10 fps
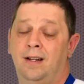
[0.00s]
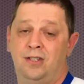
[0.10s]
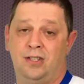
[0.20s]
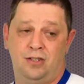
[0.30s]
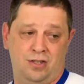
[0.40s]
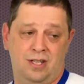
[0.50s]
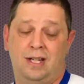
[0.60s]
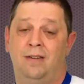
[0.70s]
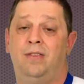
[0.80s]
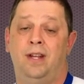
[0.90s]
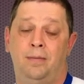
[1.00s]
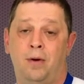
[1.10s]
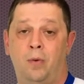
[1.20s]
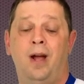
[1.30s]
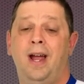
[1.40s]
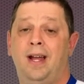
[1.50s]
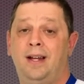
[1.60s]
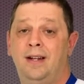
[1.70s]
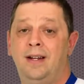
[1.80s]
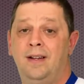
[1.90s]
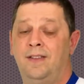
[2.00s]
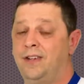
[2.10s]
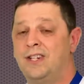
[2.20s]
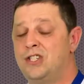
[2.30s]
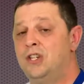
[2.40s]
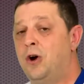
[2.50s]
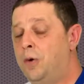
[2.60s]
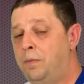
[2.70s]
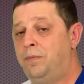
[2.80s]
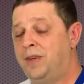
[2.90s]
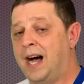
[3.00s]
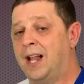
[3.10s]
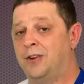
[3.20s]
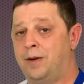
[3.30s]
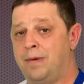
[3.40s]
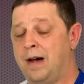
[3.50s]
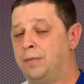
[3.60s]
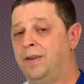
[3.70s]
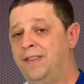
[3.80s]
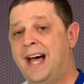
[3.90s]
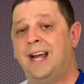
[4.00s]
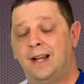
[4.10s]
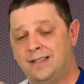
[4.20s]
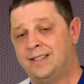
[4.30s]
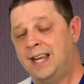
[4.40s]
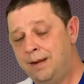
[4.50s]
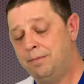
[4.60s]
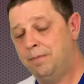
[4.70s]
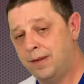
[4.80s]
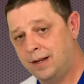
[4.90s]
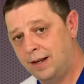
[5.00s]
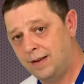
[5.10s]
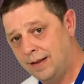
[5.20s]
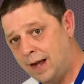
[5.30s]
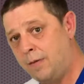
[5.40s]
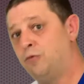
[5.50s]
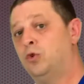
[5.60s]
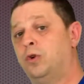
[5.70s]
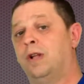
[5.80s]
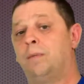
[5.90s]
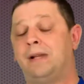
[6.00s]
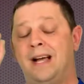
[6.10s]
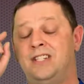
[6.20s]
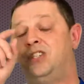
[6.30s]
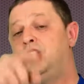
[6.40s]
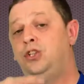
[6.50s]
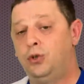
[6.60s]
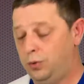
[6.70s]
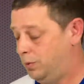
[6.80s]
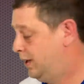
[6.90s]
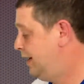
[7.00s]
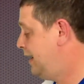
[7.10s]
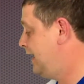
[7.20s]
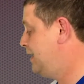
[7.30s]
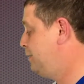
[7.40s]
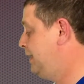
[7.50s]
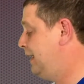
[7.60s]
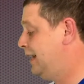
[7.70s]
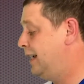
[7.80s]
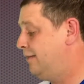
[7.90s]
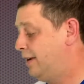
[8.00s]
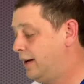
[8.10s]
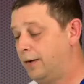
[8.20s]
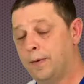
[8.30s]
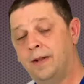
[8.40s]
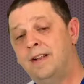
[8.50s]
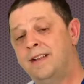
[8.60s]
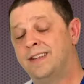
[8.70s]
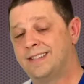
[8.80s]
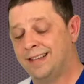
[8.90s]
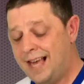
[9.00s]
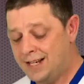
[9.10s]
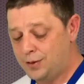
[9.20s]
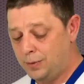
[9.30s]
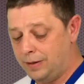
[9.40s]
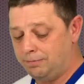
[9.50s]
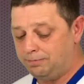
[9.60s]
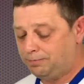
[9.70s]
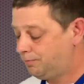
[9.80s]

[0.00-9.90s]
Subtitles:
just to give them away? There is no dollar amount. Well, that same rule applies to you as being invaluable. This last one